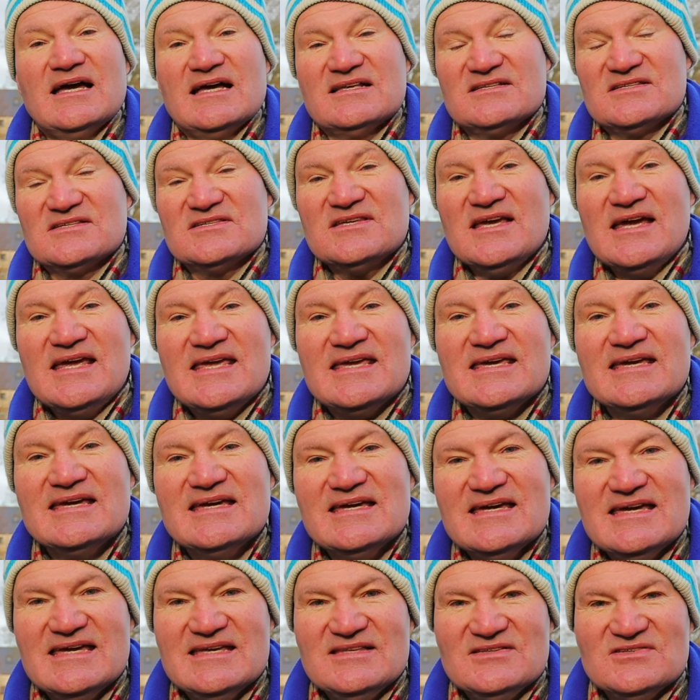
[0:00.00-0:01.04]
As I say,
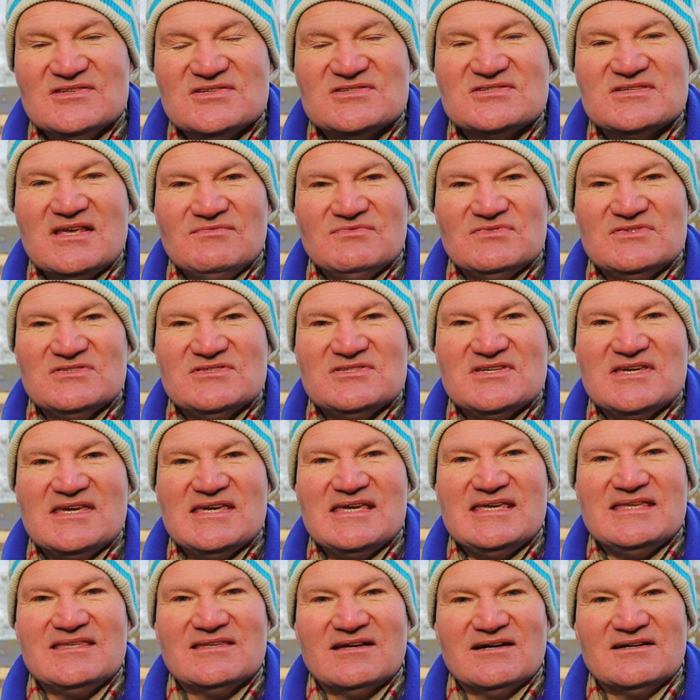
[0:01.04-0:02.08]
in
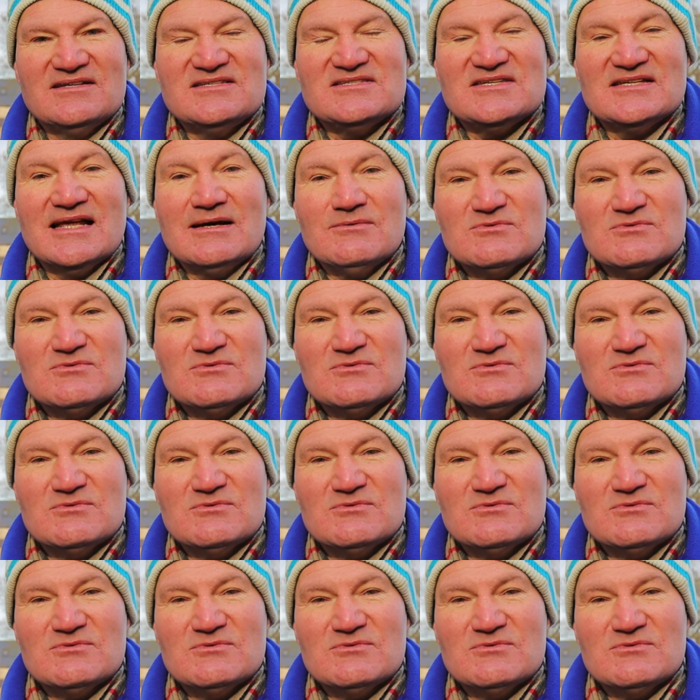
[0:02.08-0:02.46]
1790,